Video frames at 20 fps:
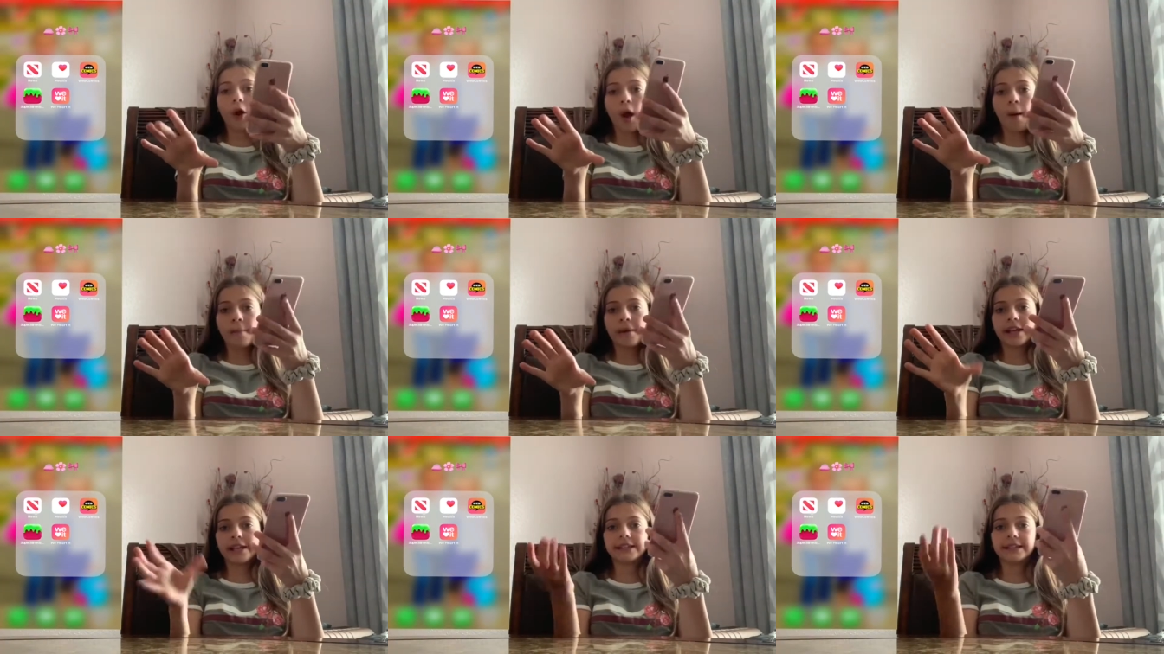
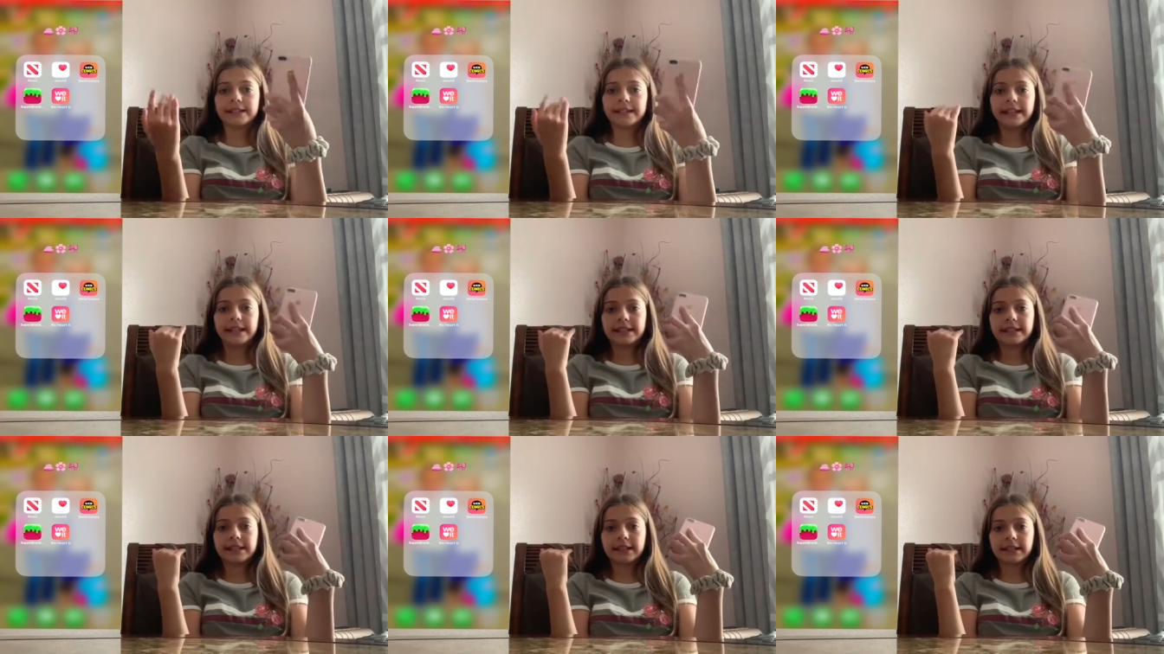comics
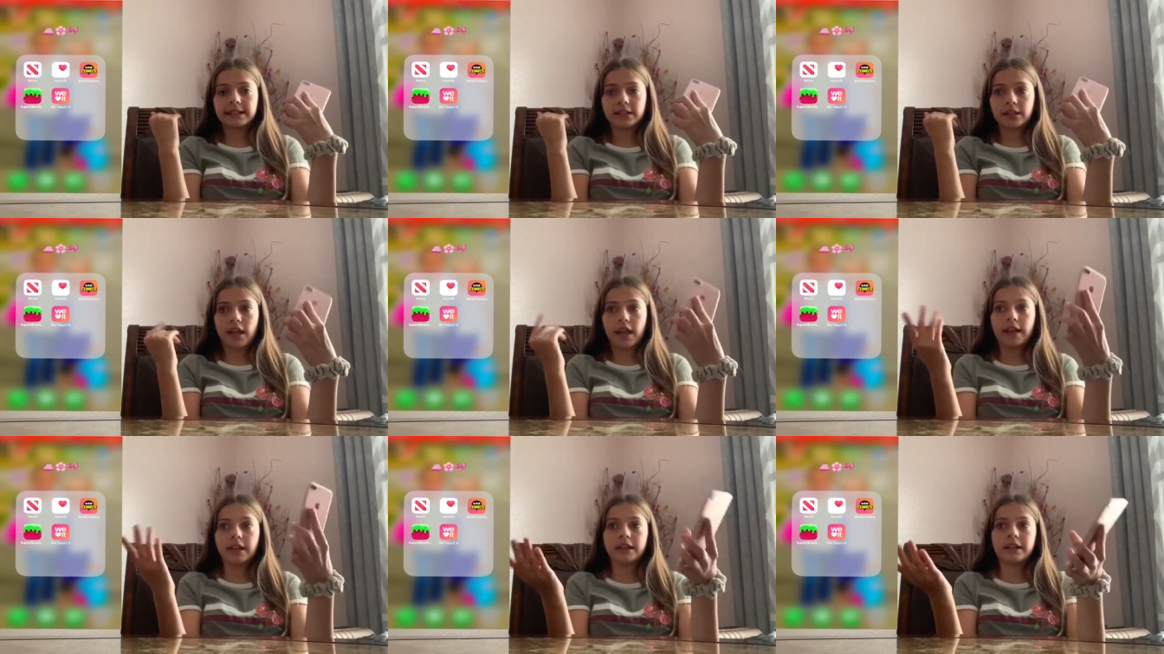is this
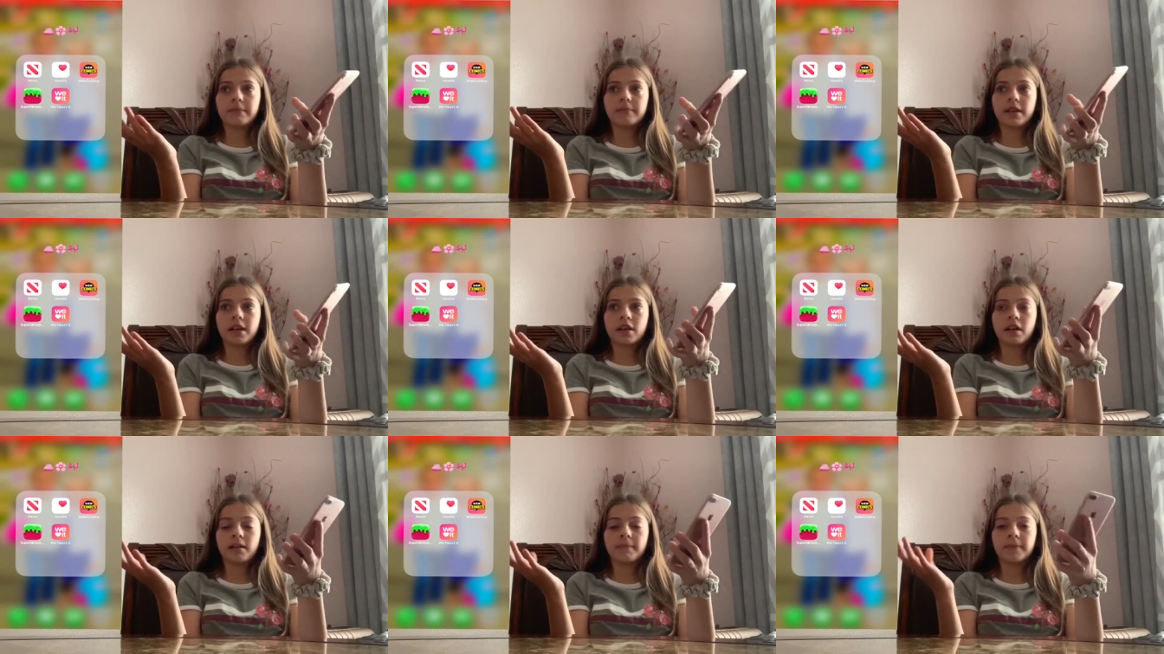
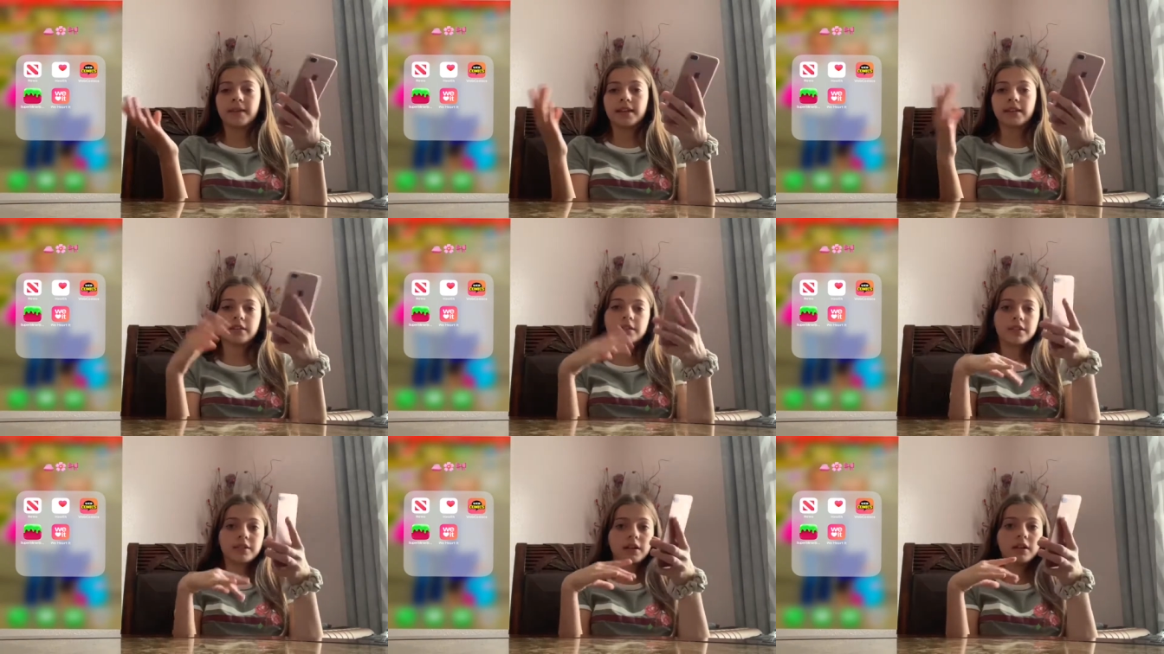anime
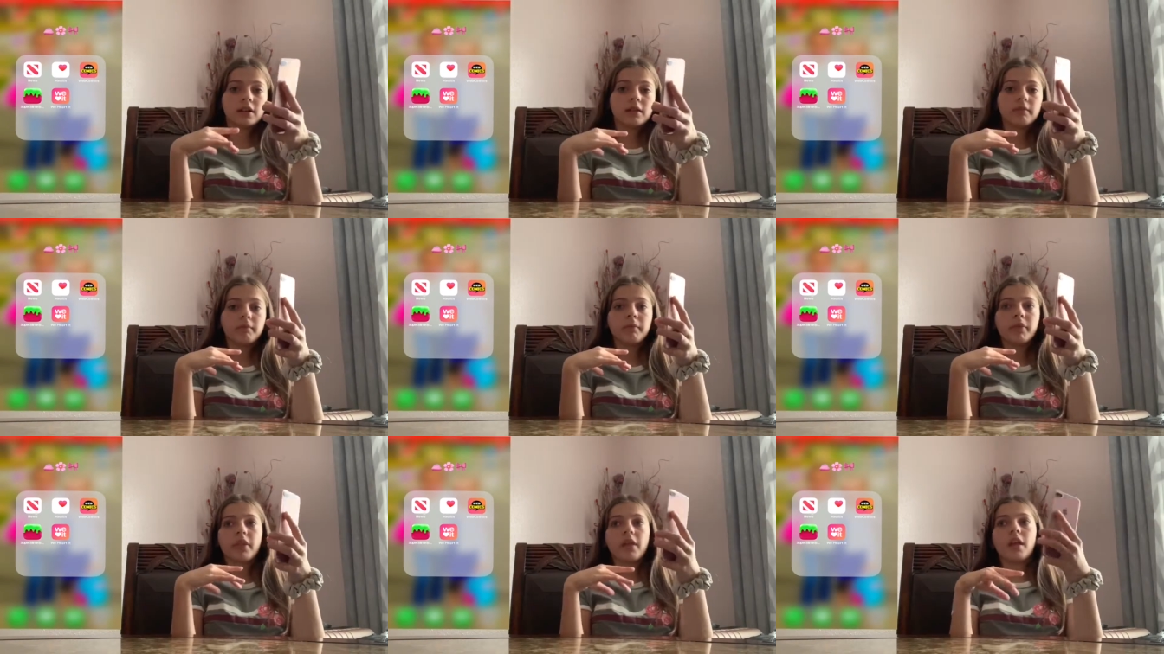comics, you
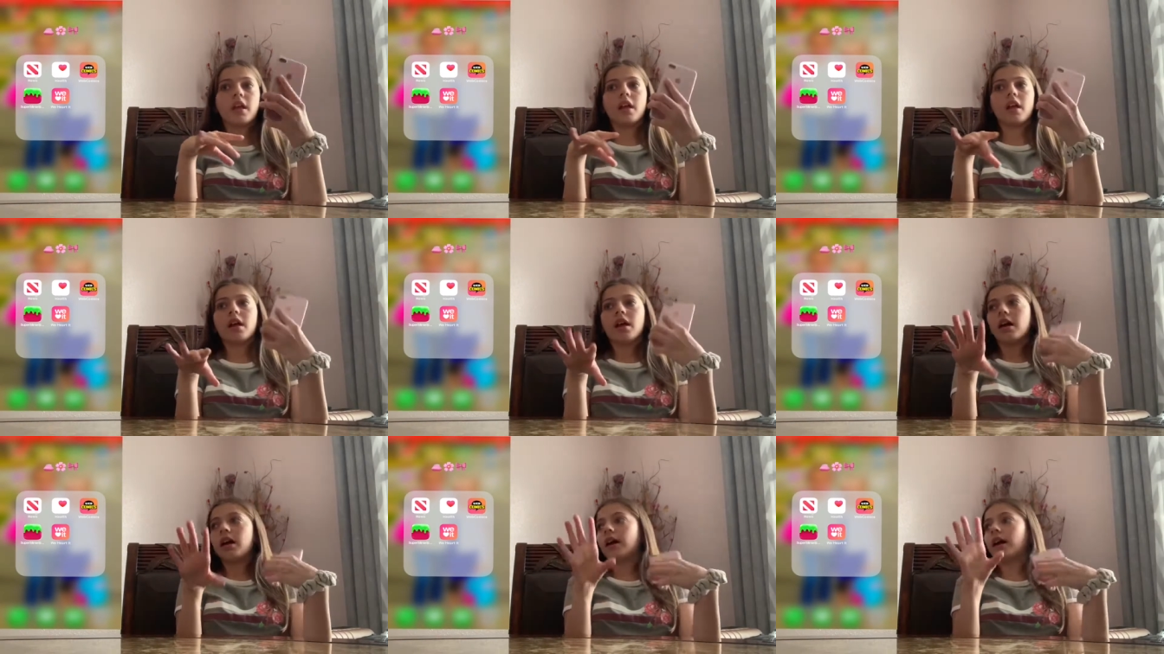know.
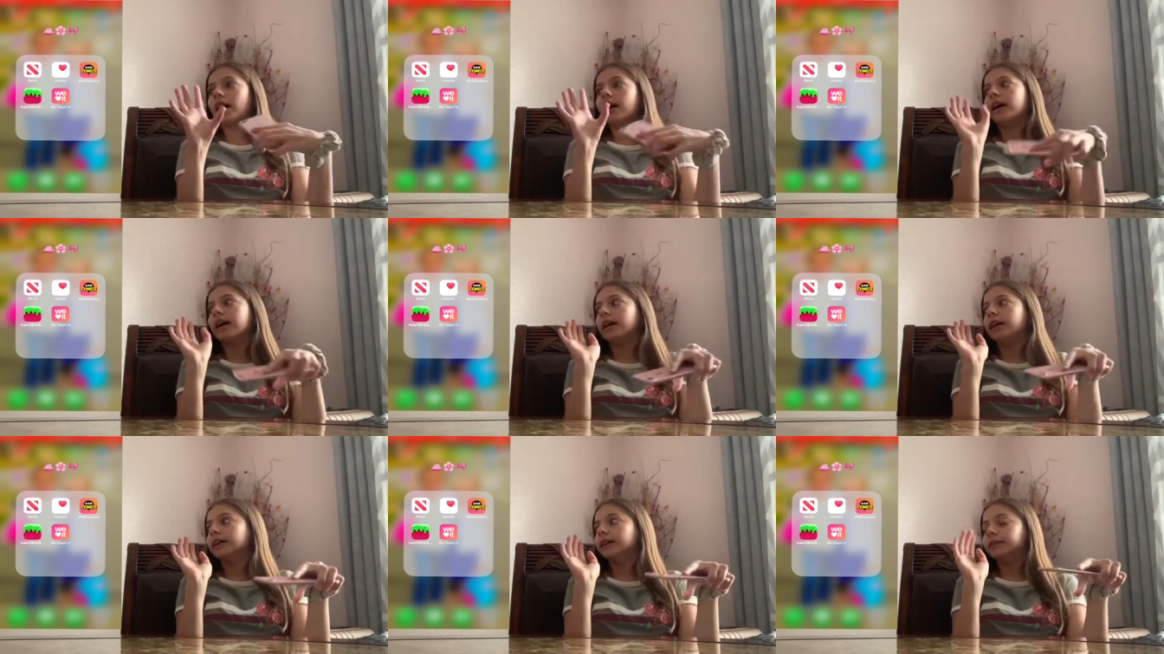
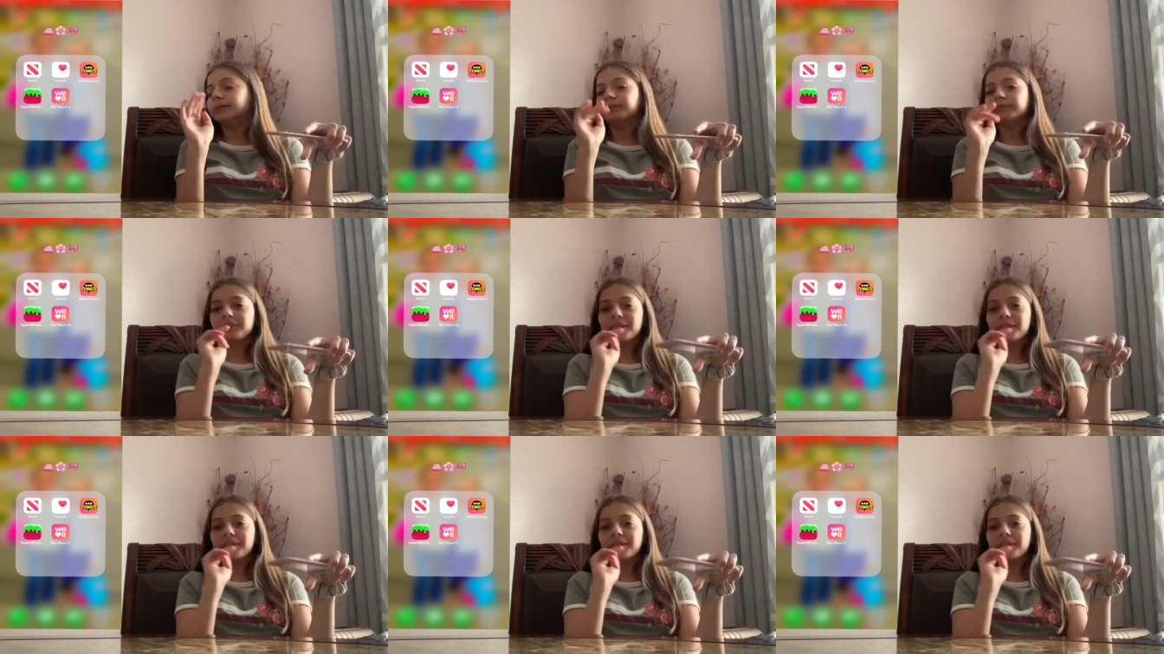Um,